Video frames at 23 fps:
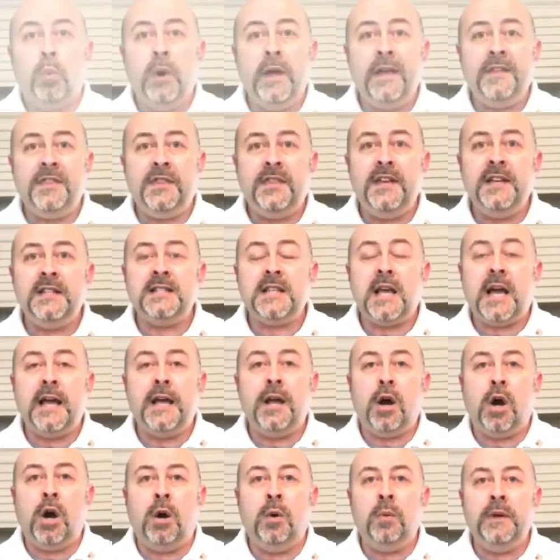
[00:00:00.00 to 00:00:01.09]
With this,
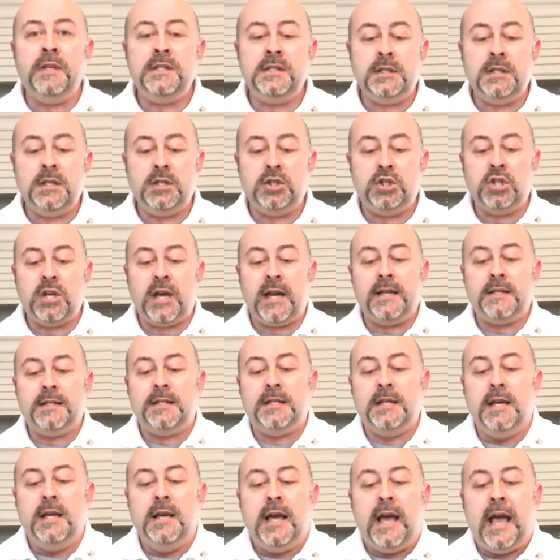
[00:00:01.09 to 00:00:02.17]
I always
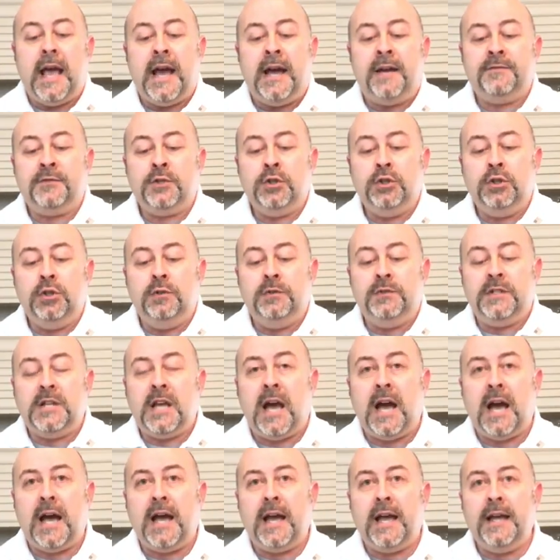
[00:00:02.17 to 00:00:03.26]
suggest after you've
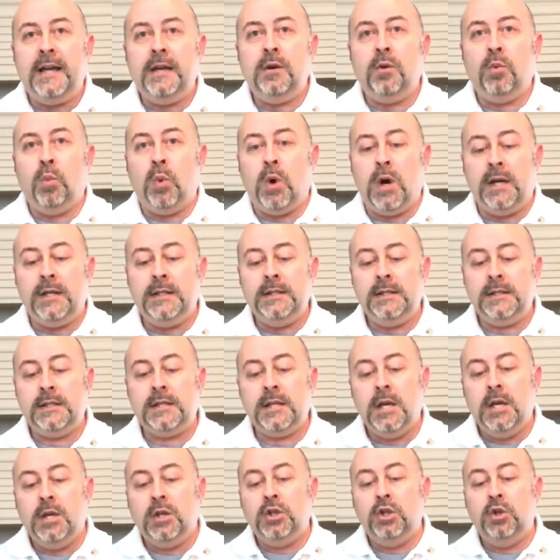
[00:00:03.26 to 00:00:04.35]
tied
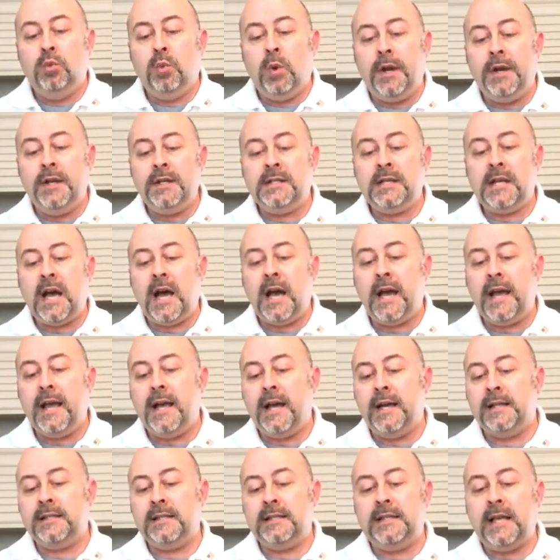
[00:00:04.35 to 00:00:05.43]
once, you want to tie
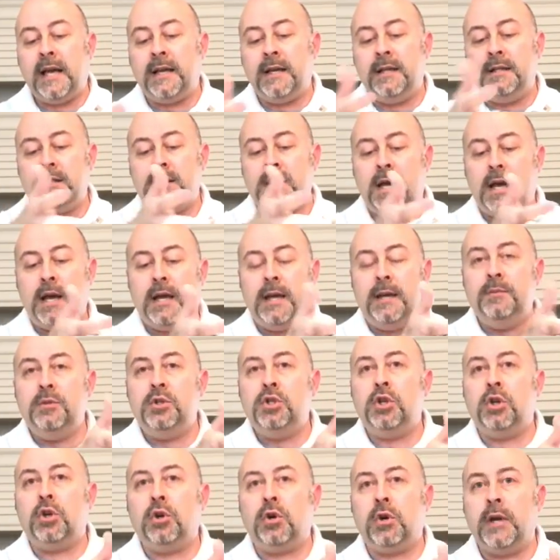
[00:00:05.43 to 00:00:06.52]
a second time
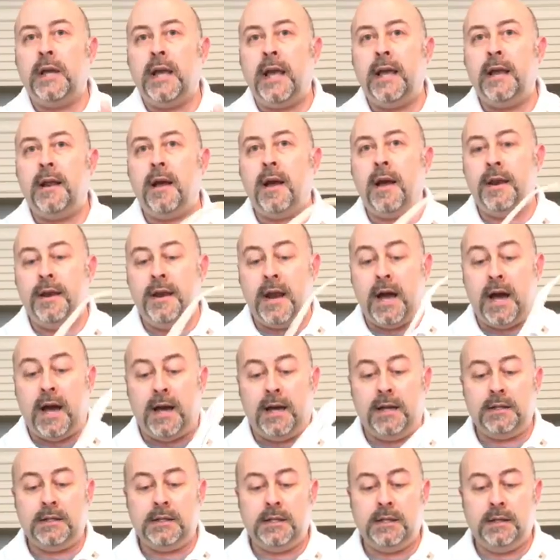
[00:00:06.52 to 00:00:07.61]
to create a
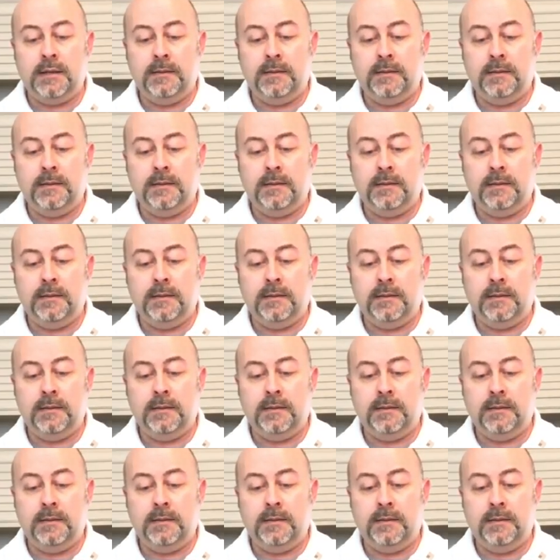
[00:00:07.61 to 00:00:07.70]
knot.